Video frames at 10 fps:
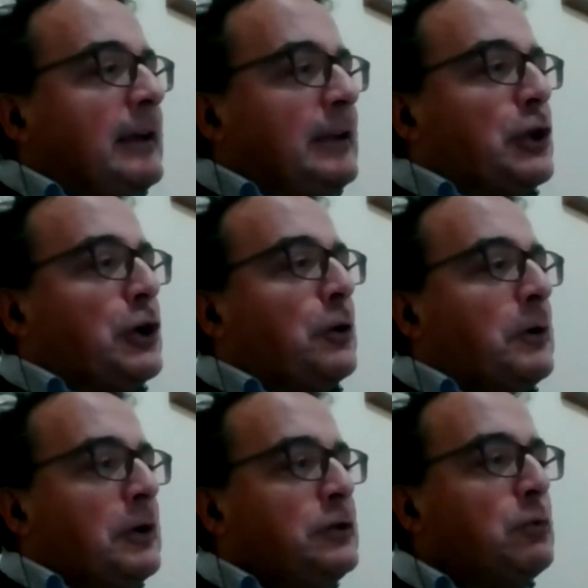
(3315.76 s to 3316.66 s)

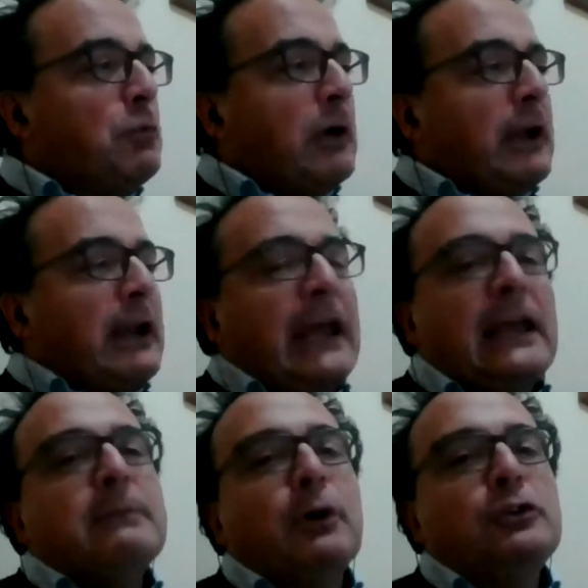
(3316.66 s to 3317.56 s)
you were
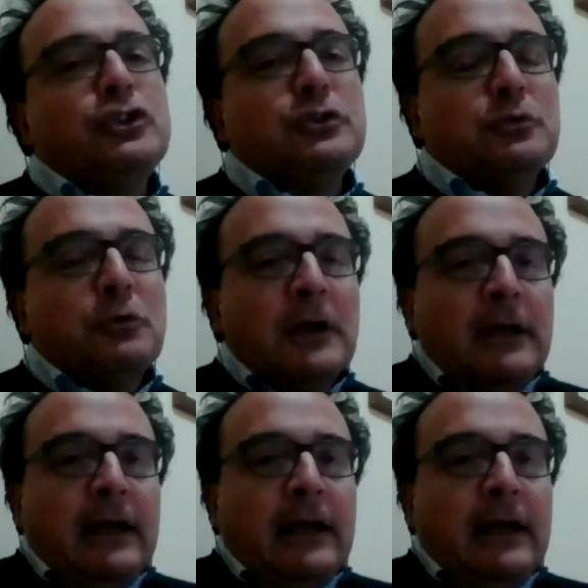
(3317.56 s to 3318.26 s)
able to